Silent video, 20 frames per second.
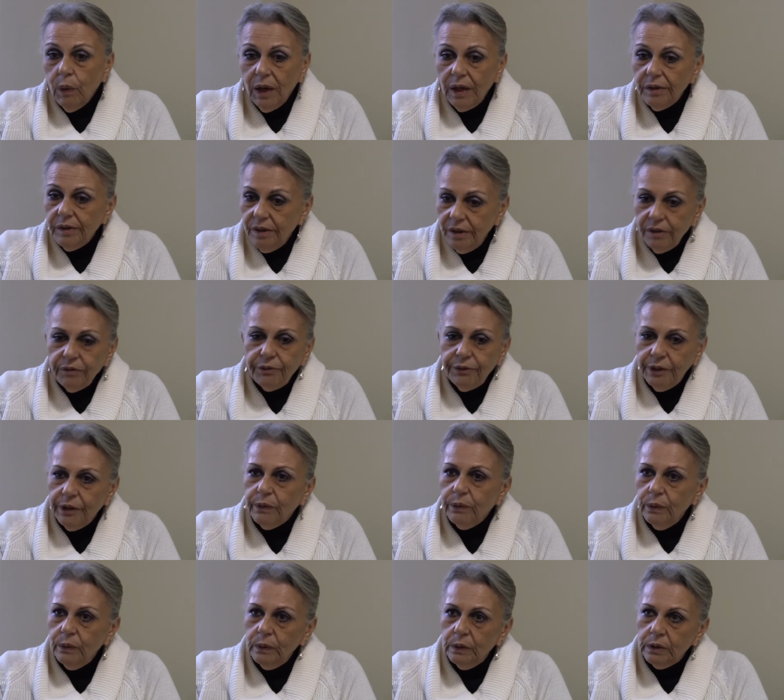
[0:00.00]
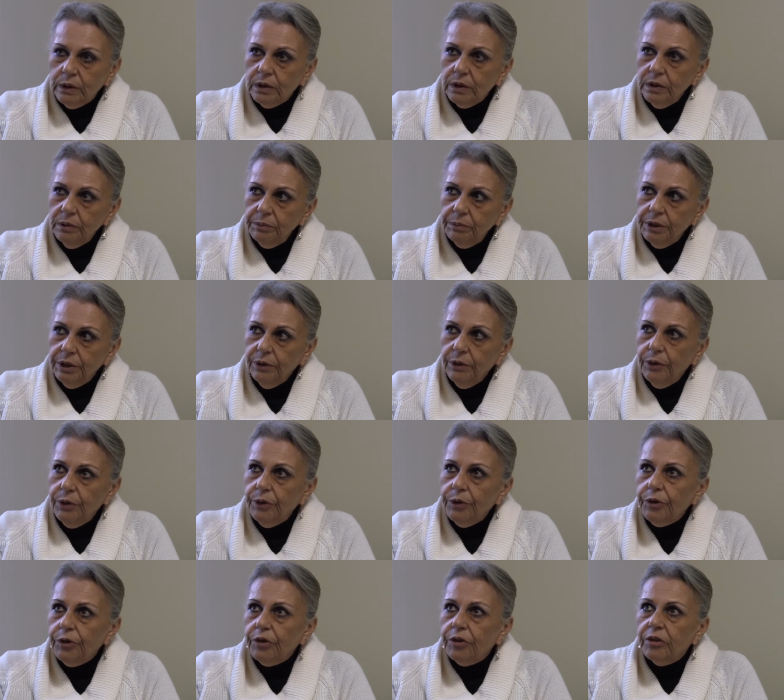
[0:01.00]
quite difficult
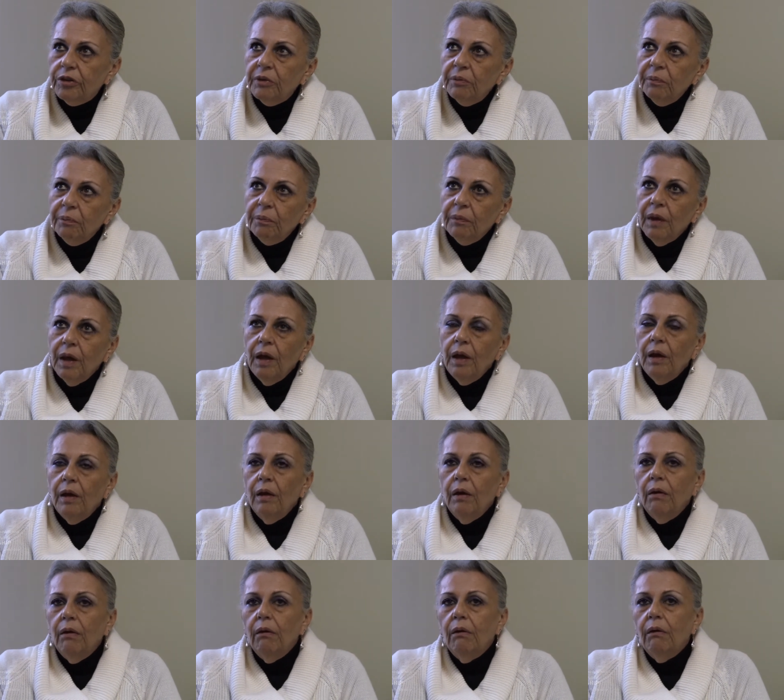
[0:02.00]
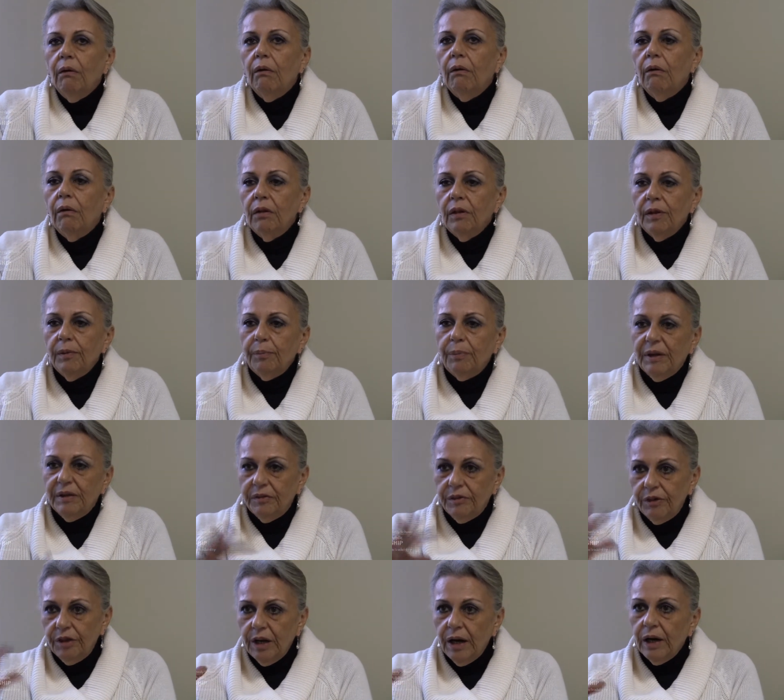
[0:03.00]
because all the
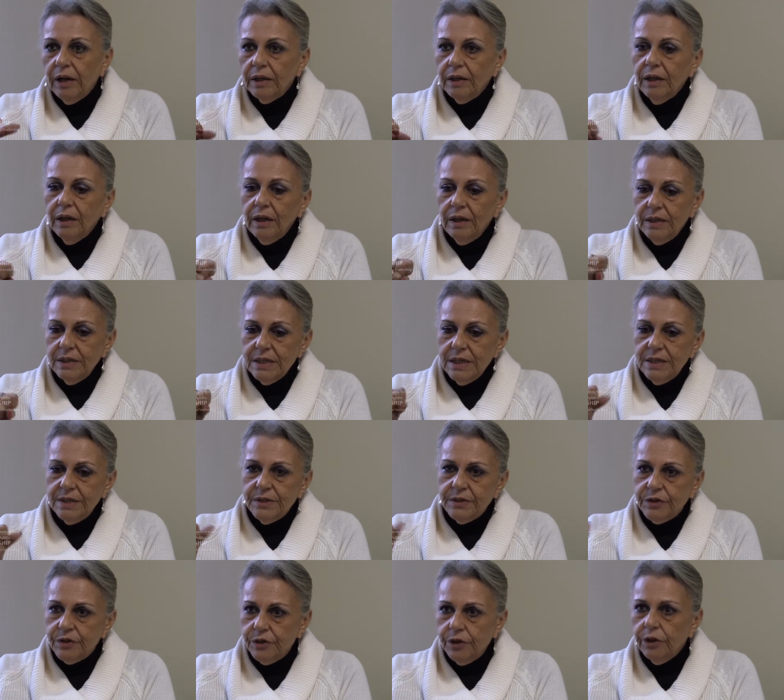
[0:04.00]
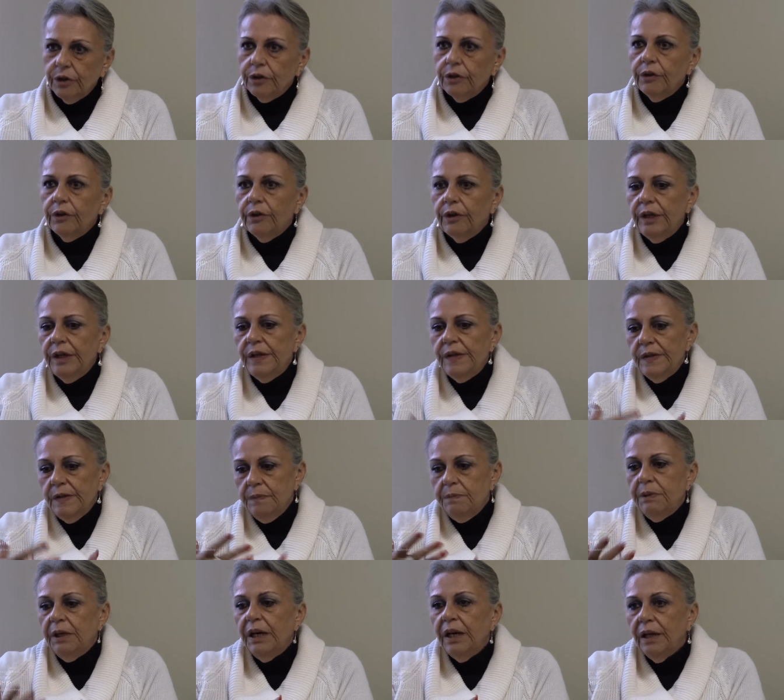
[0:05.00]
patriarchal structure
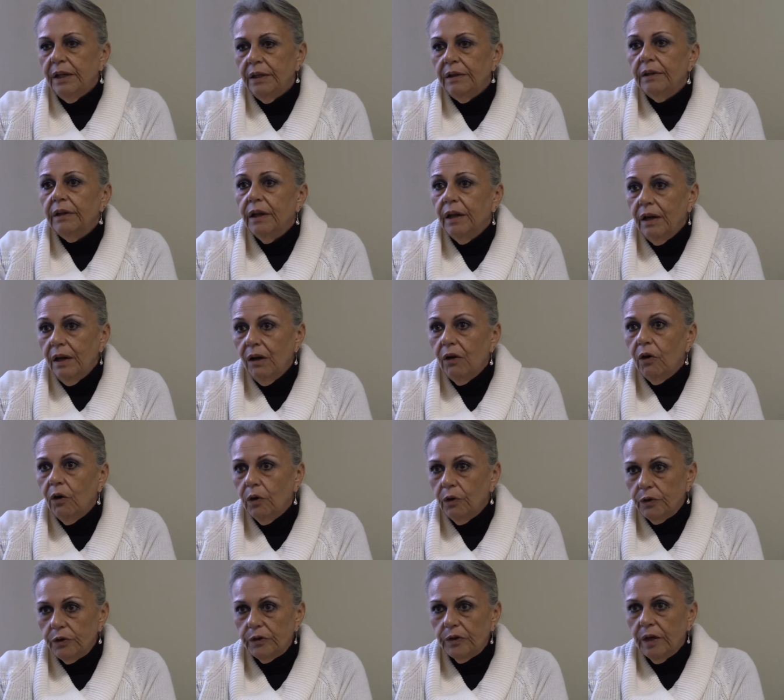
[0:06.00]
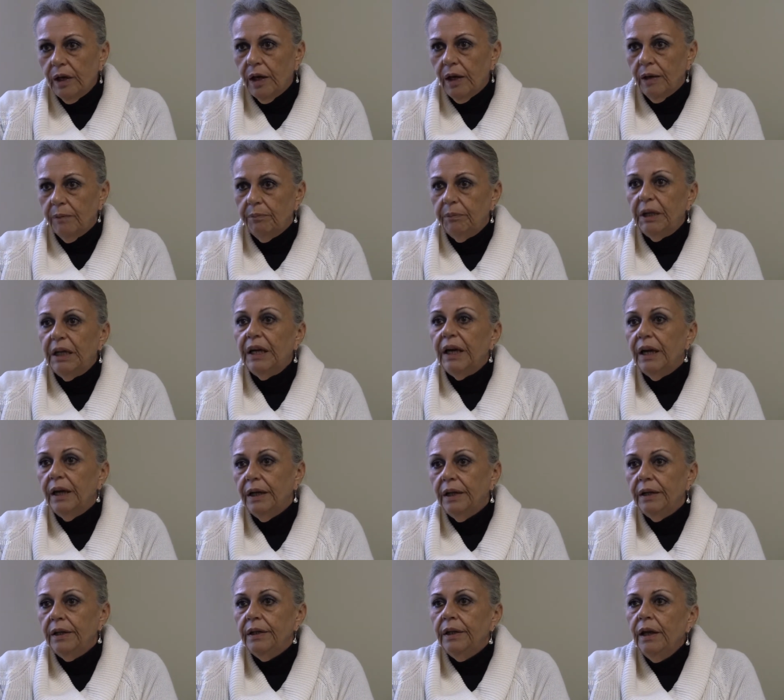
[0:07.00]
is behind the laws and
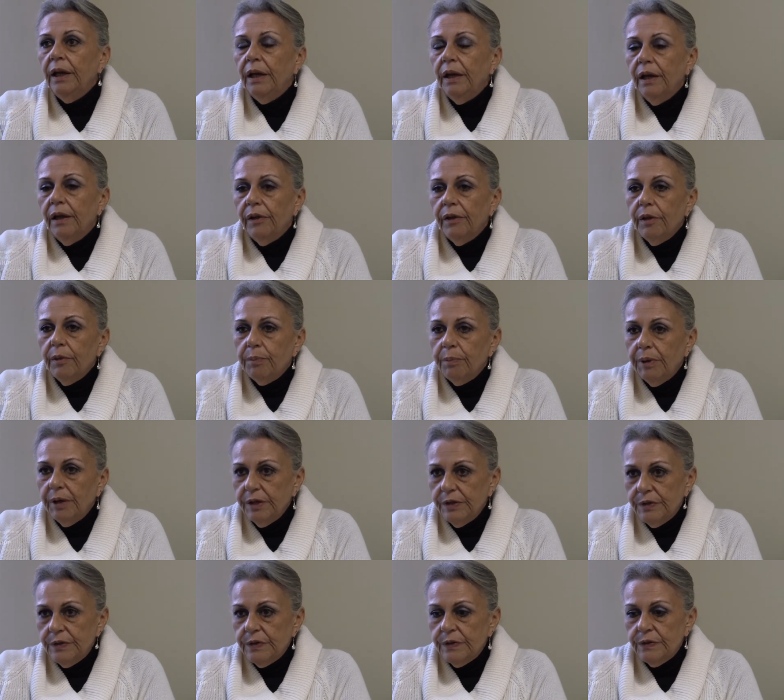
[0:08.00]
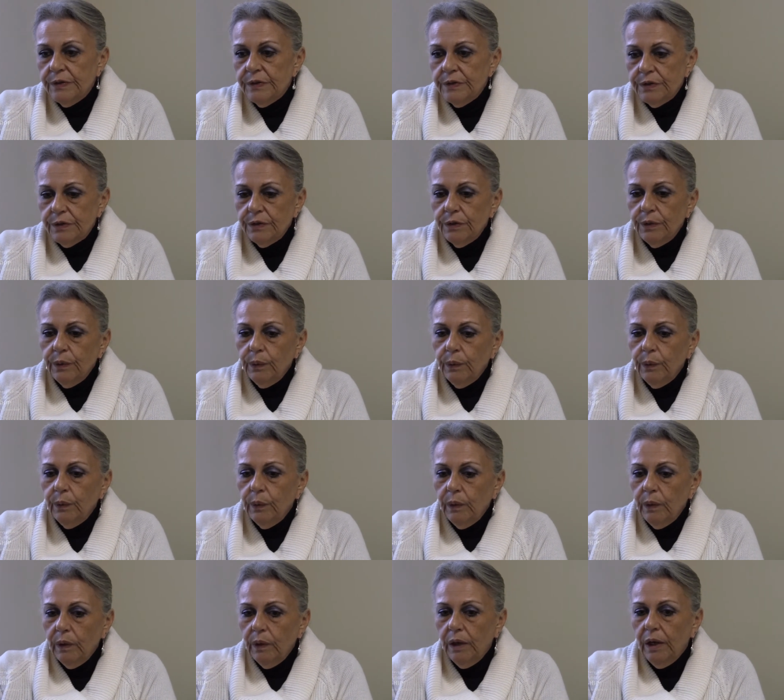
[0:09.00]
behind the persons
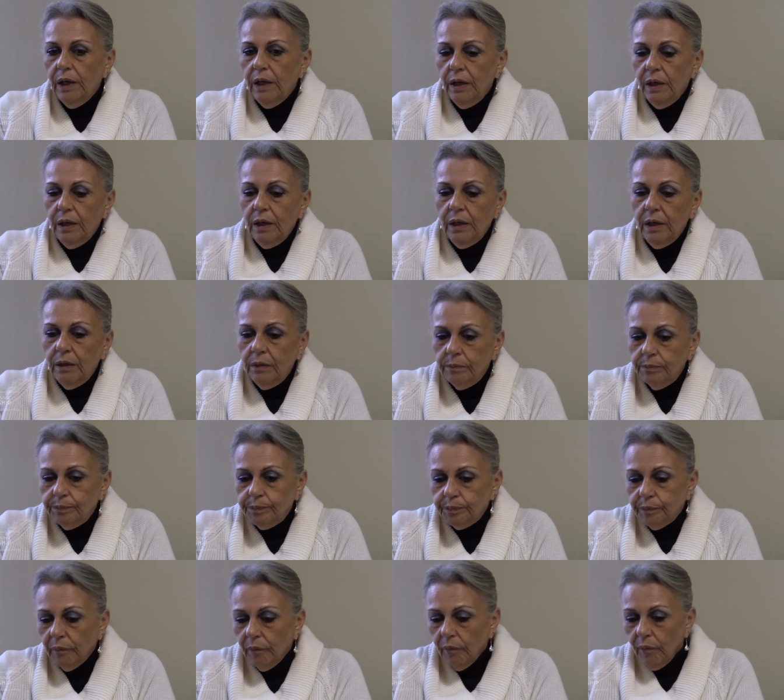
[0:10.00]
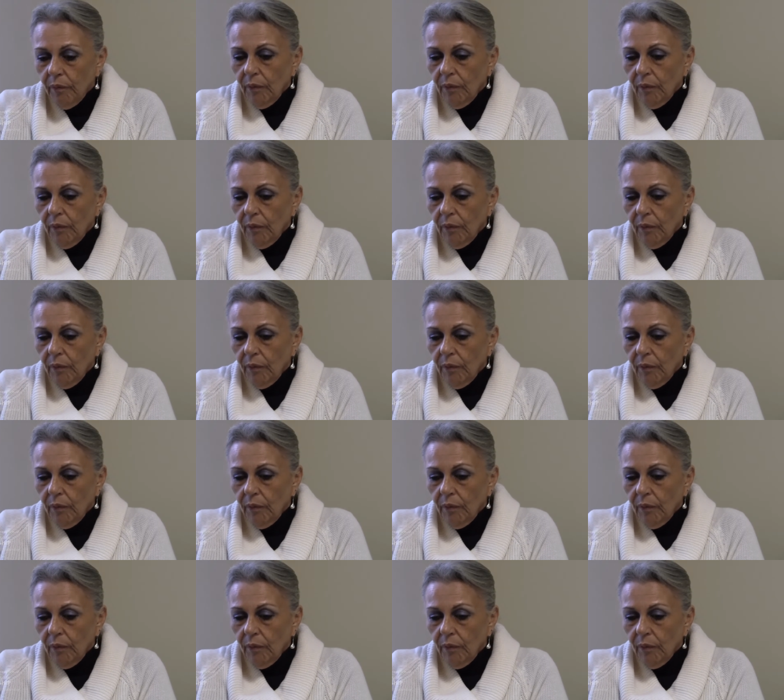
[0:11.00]
who um,